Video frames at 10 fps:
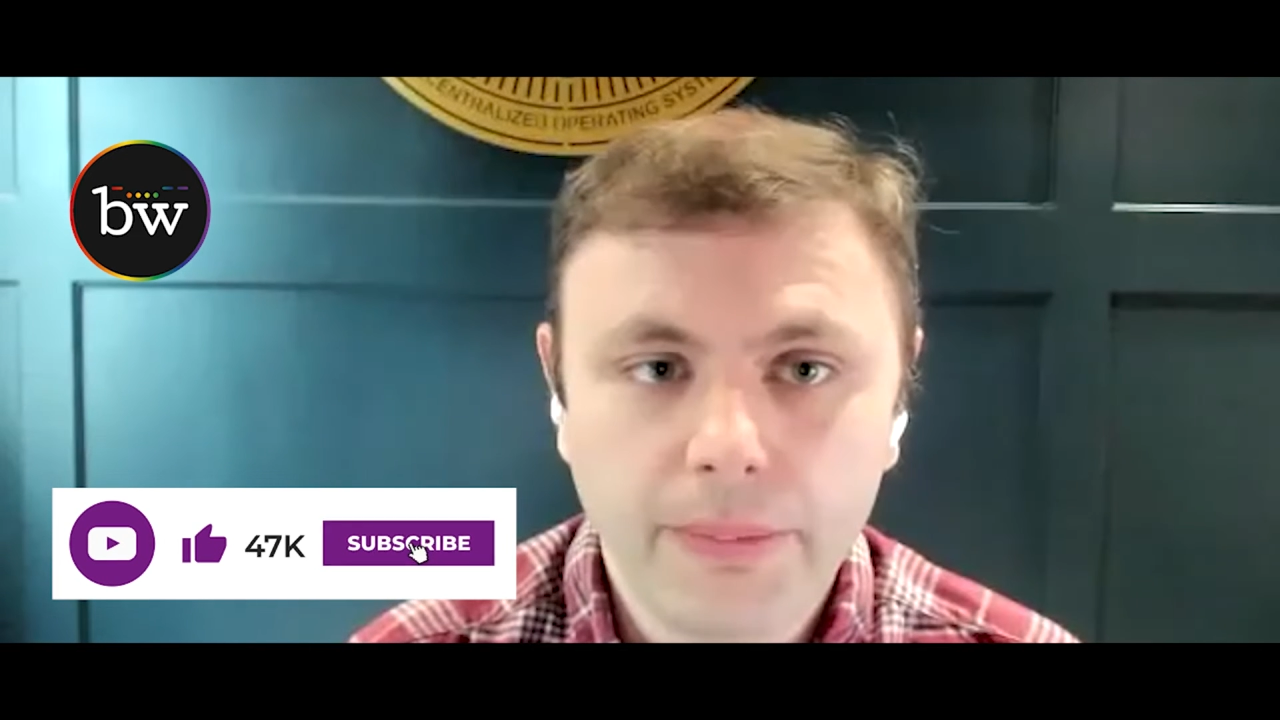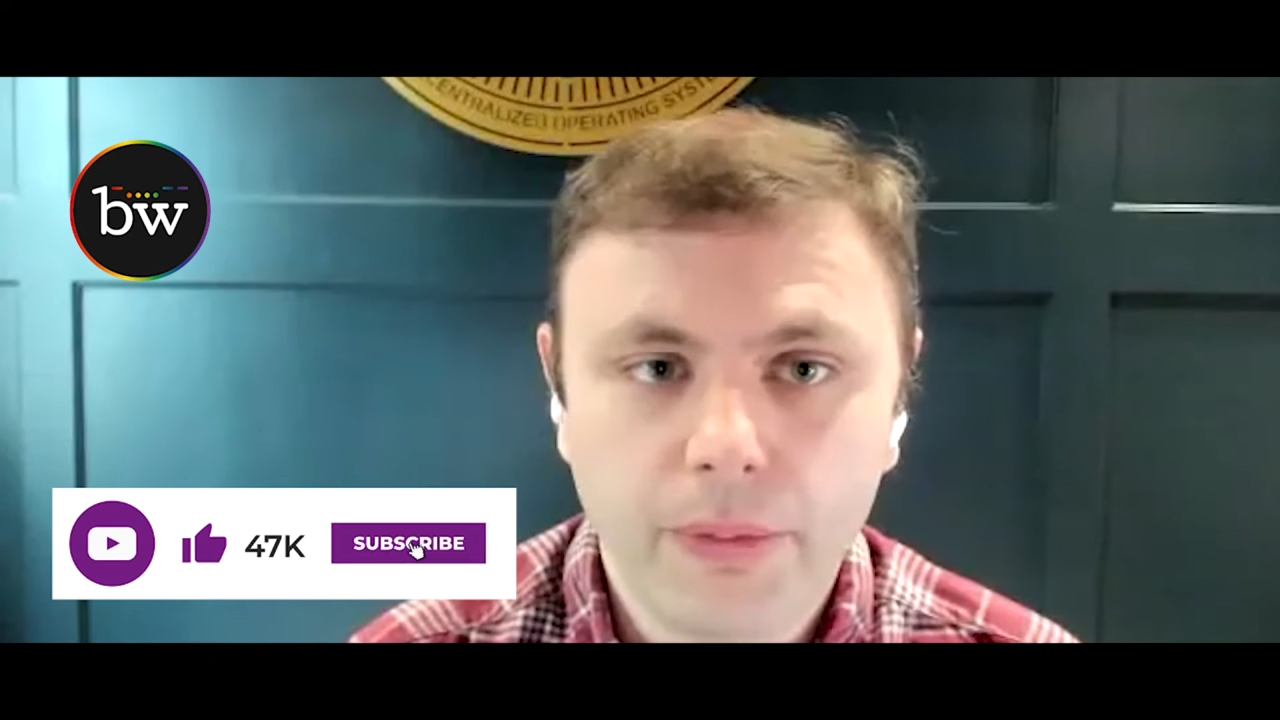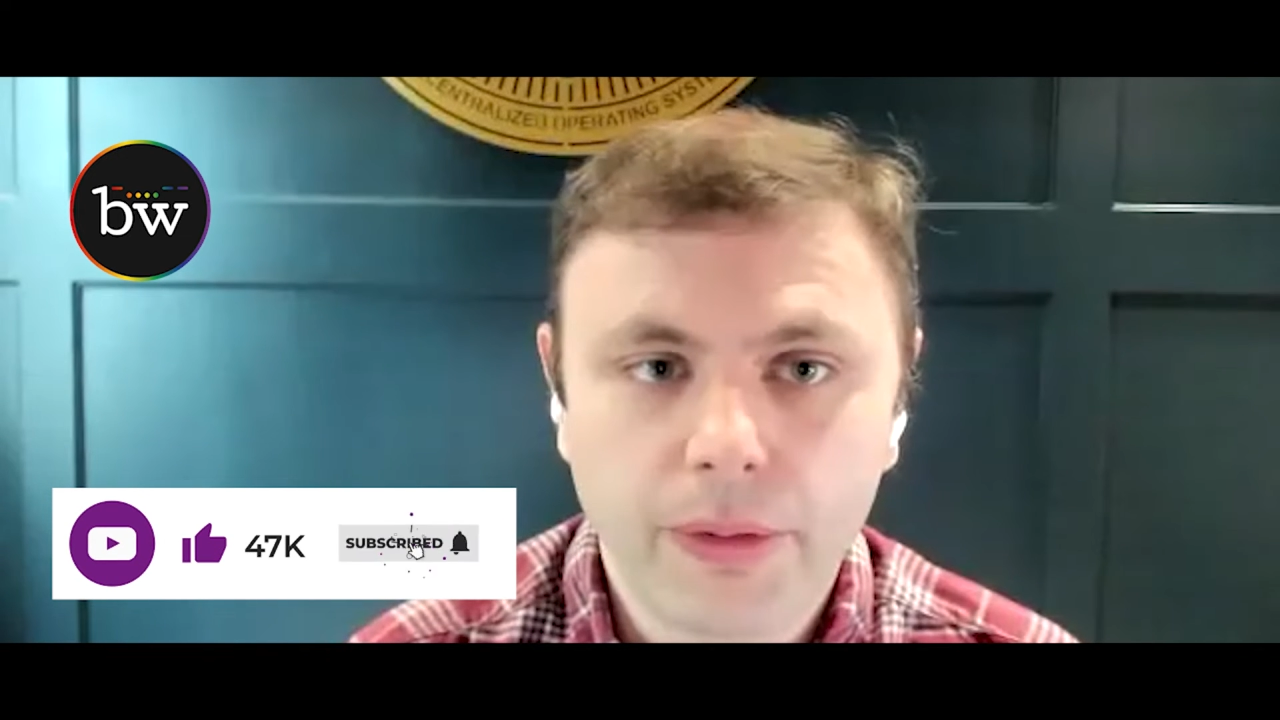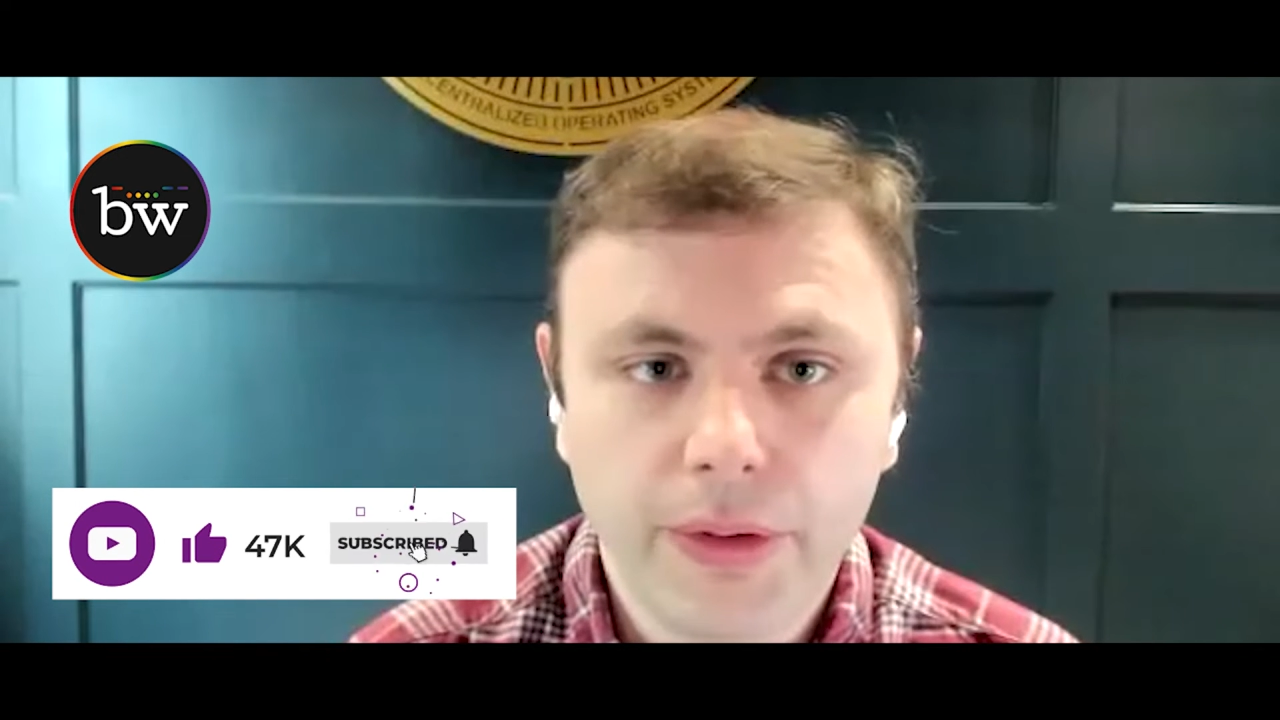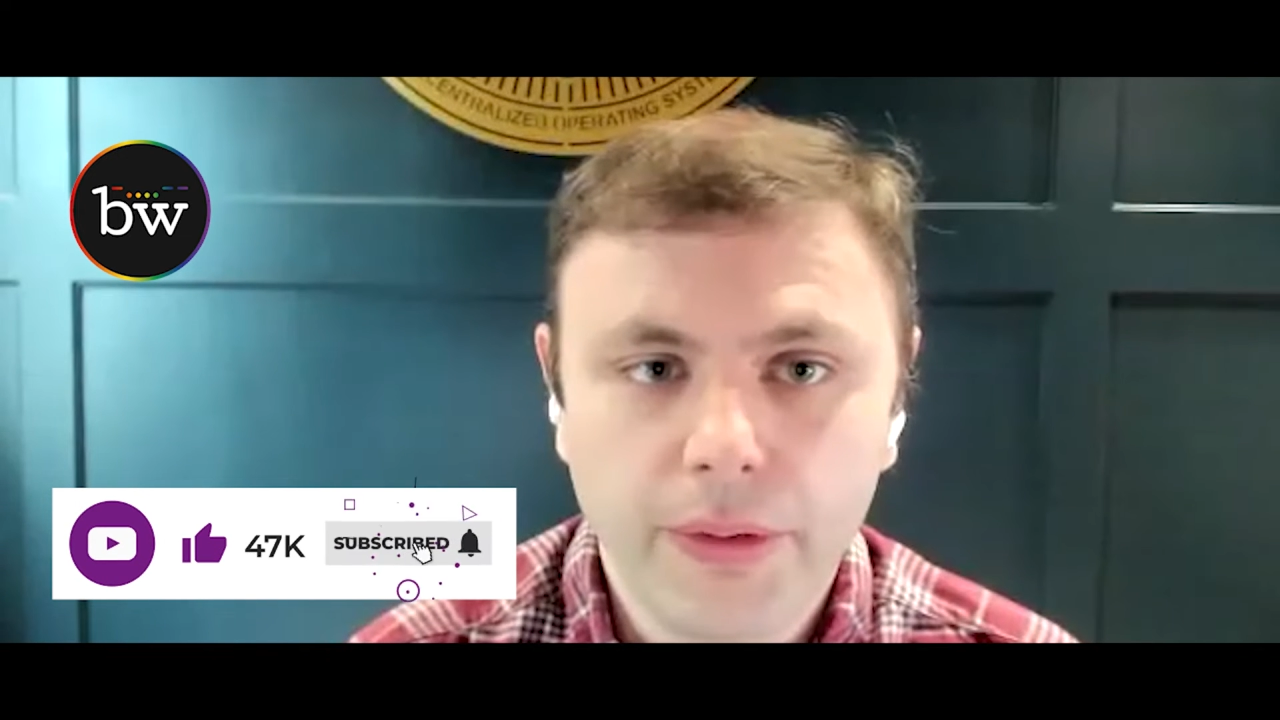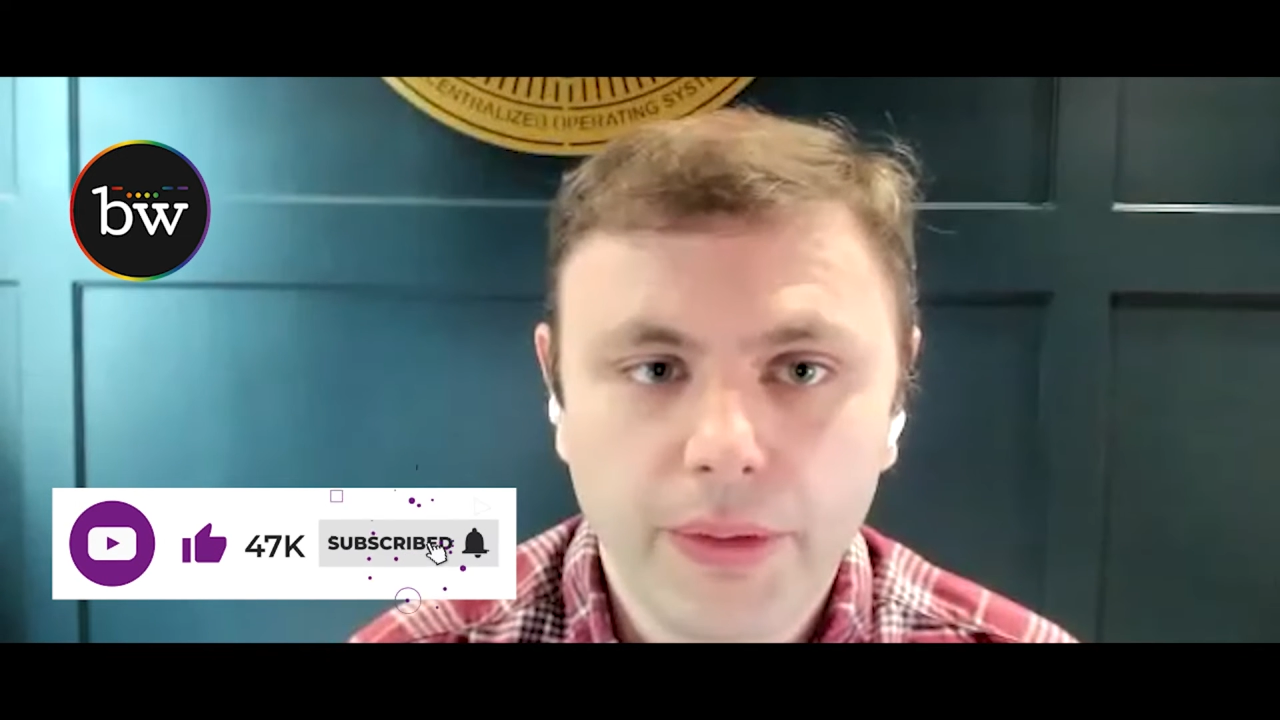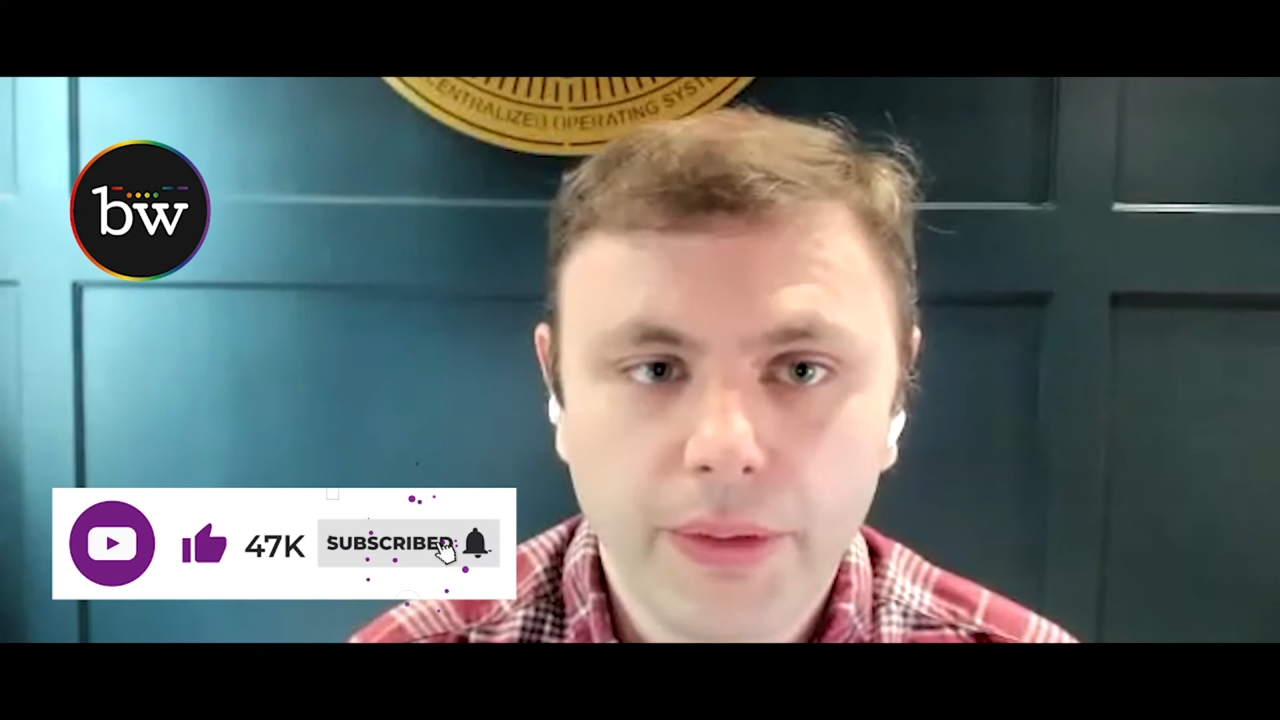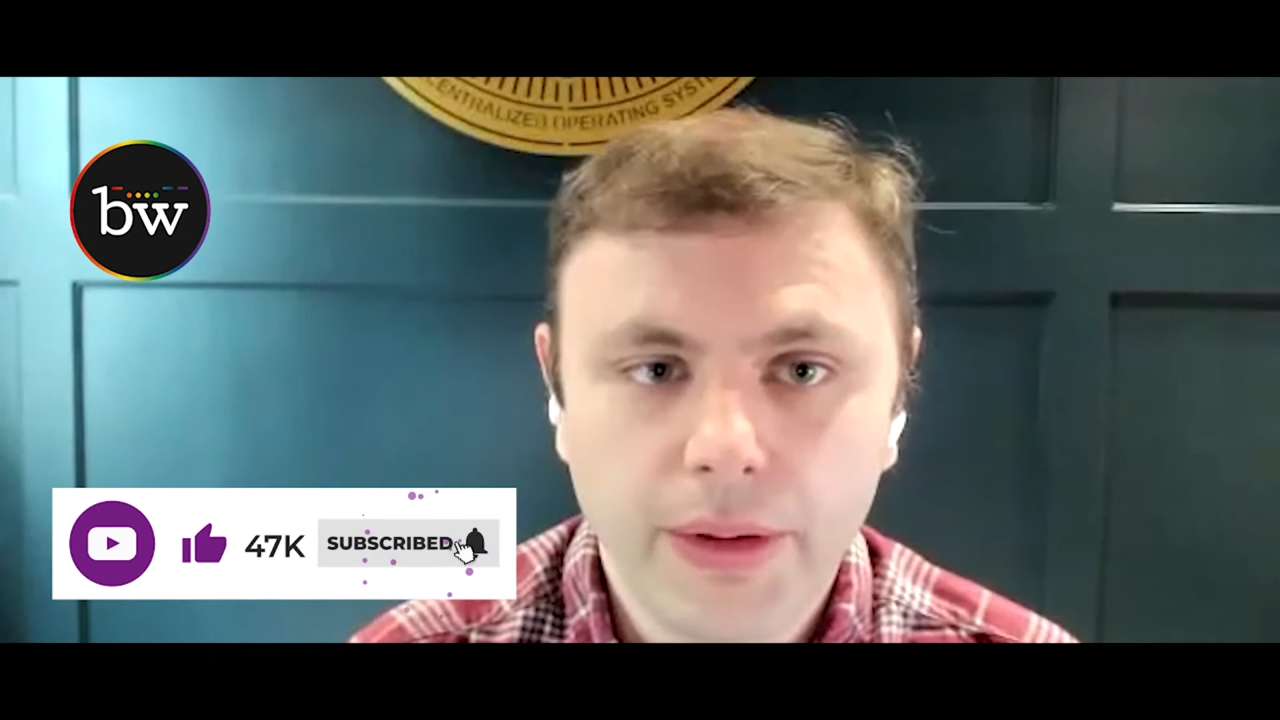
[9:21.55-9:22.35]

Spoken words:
more so